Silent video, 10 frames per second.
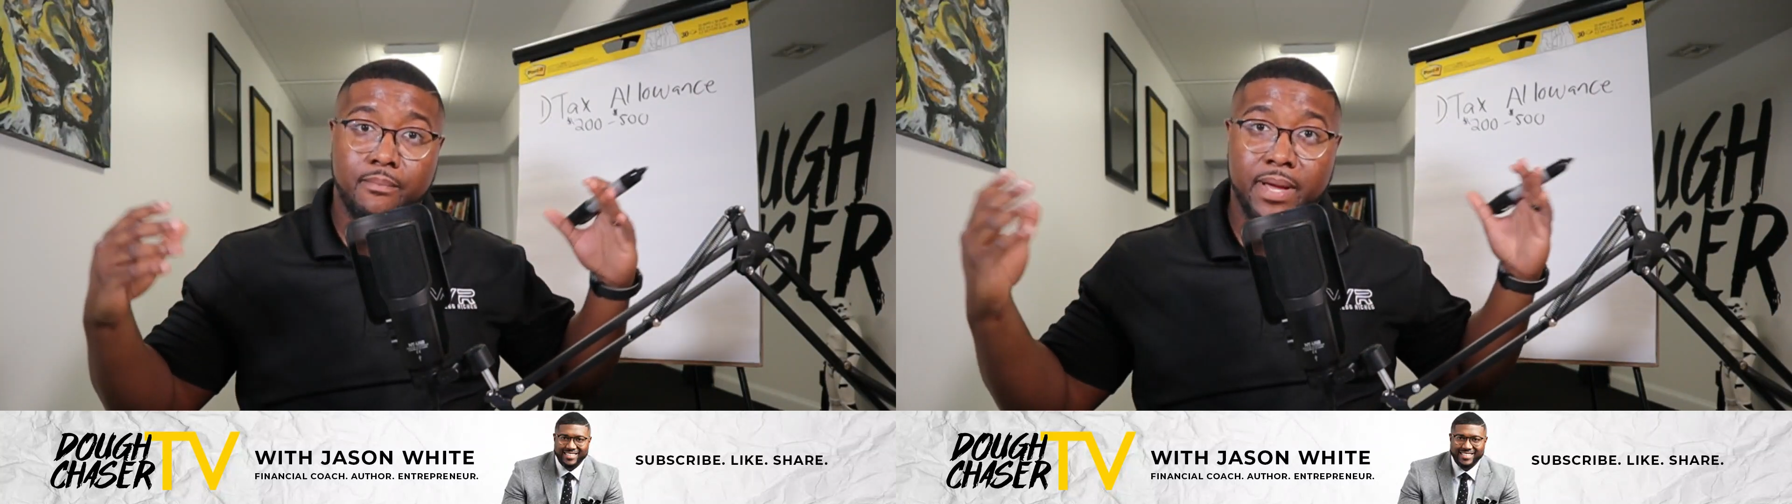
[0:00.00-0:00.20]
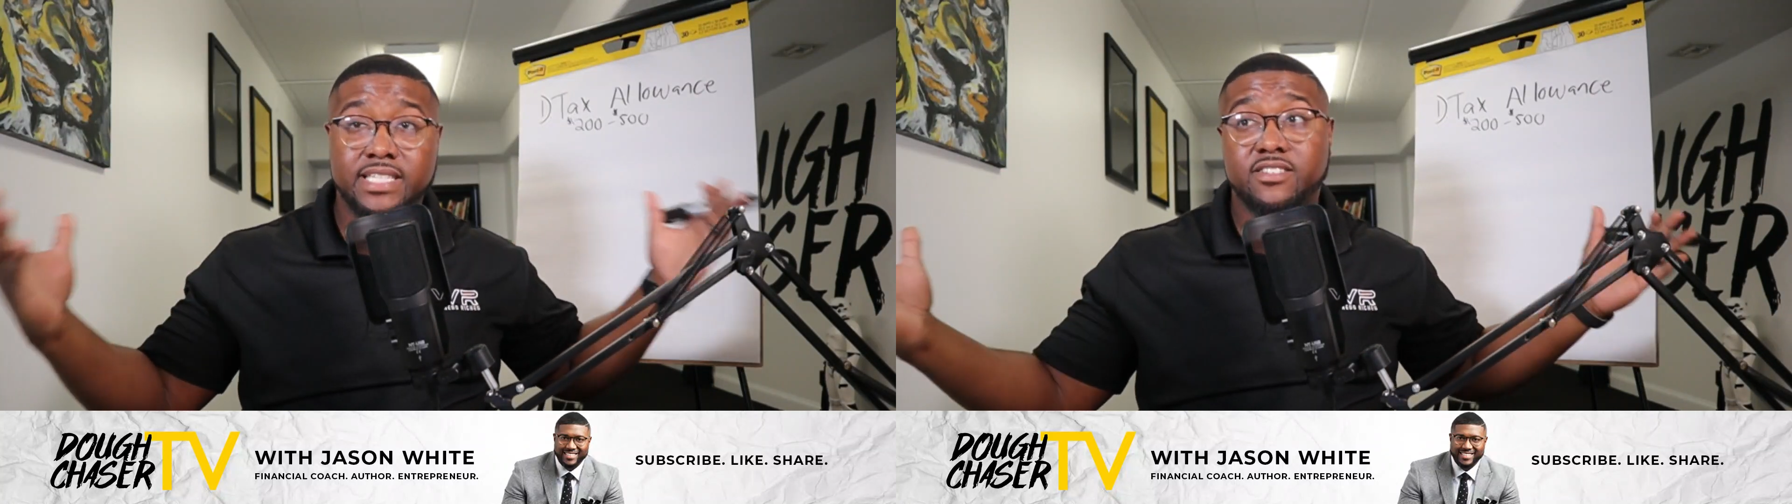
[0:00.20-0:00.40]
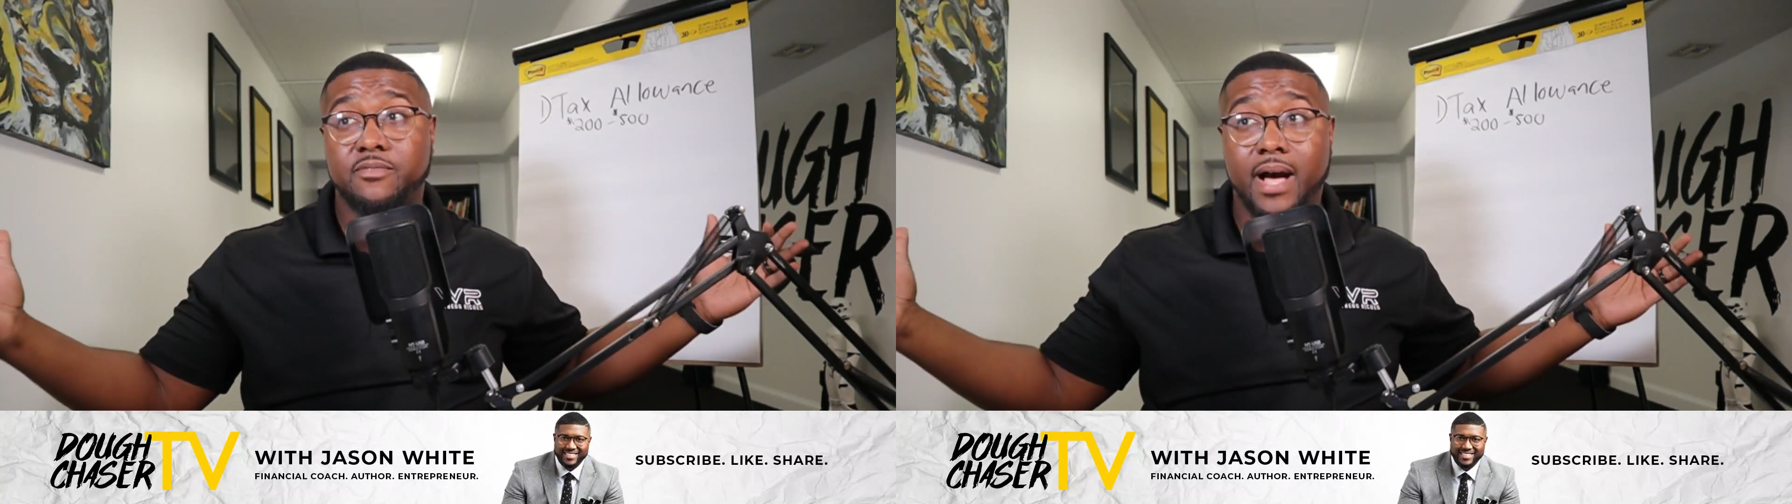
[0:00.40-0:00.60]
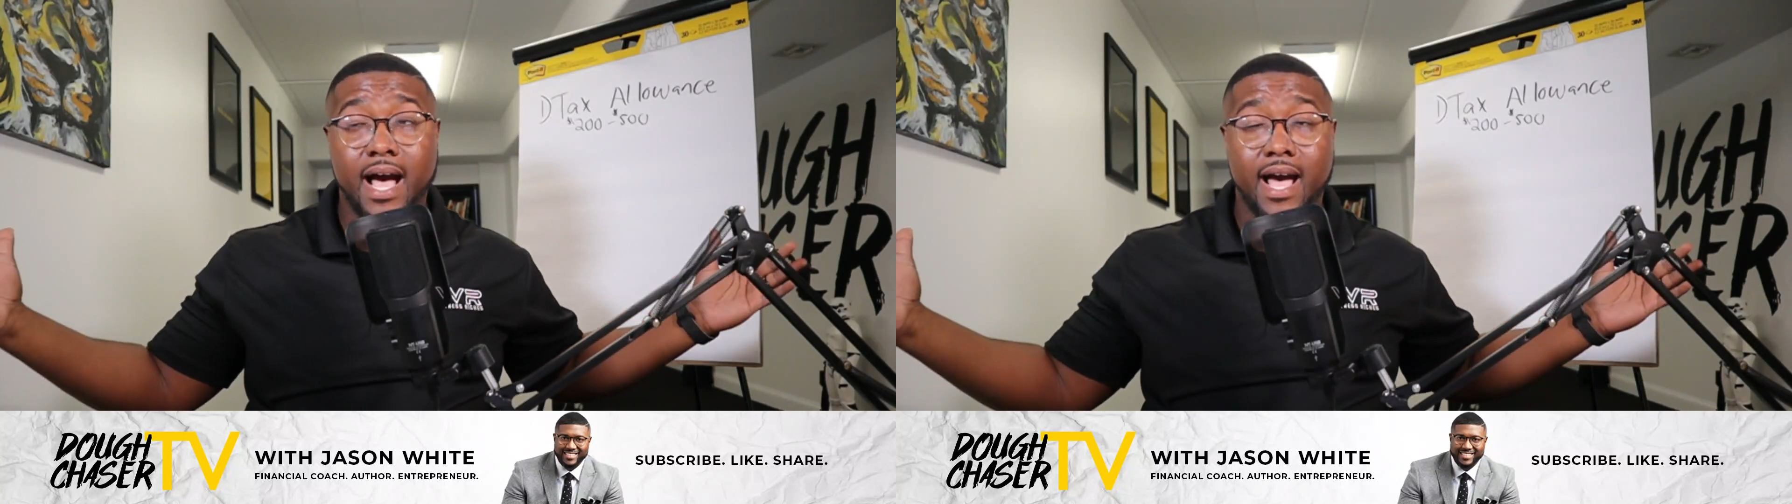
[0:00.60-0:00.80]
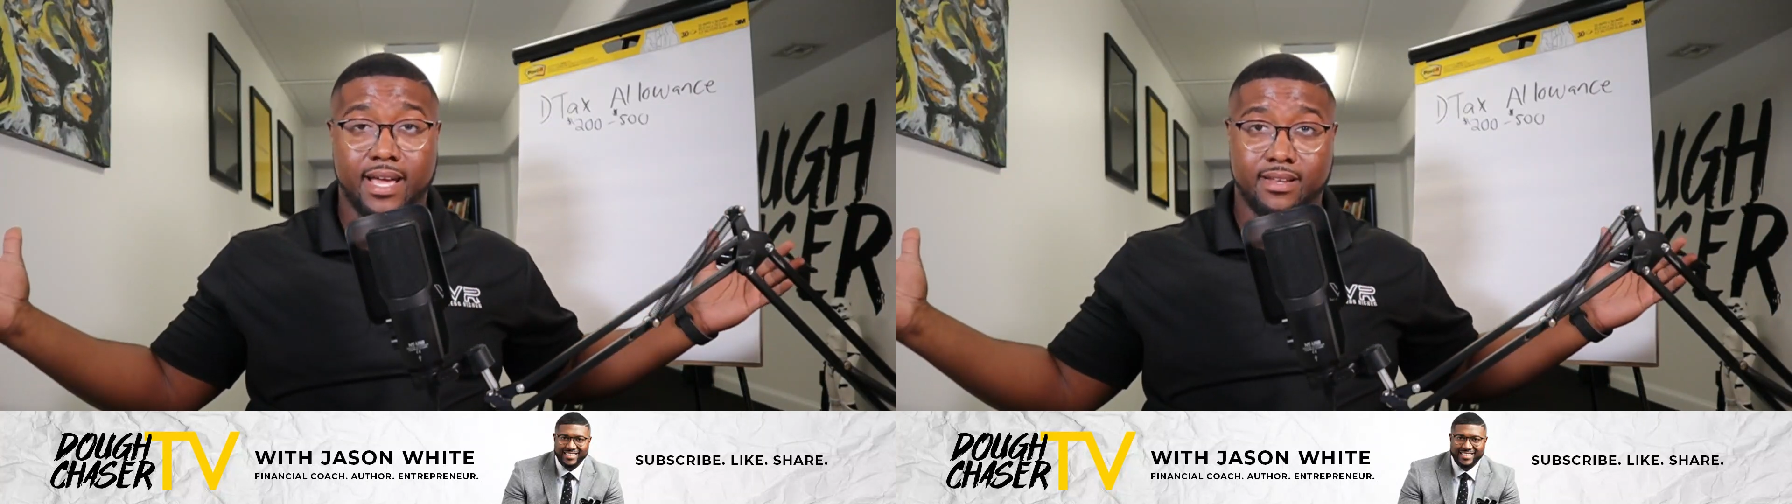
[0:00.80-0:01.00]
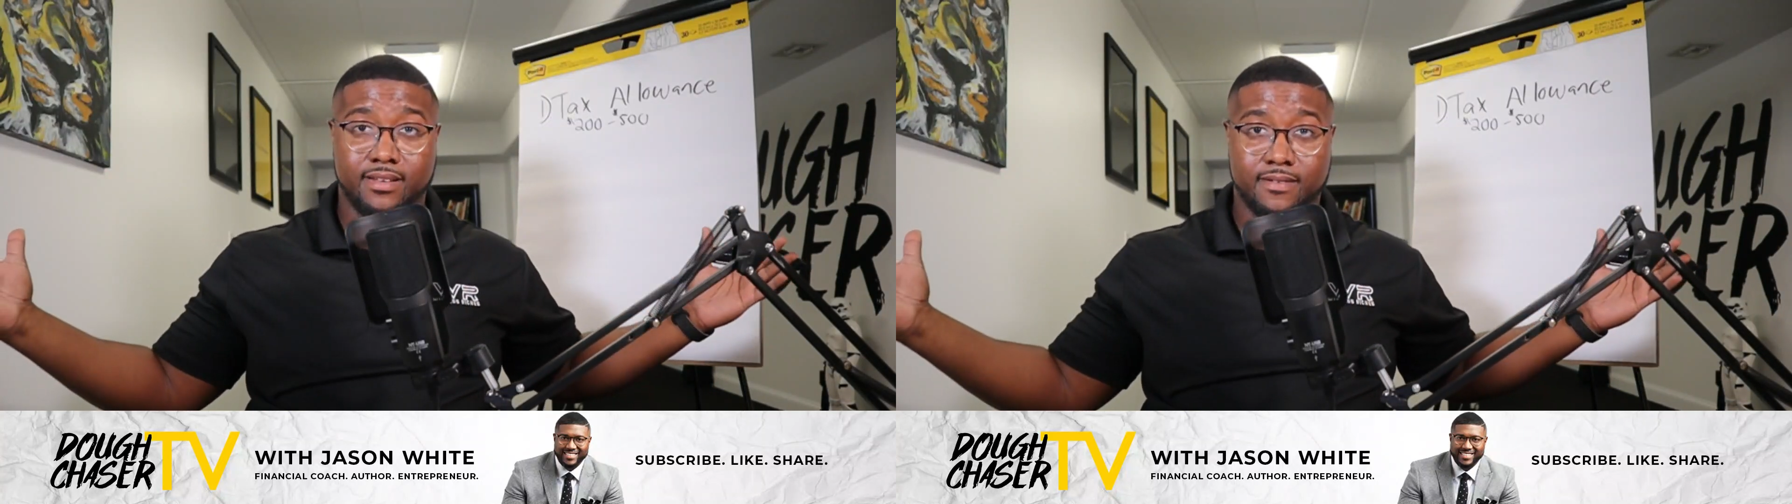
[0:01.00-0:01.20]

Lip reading: peace of mind.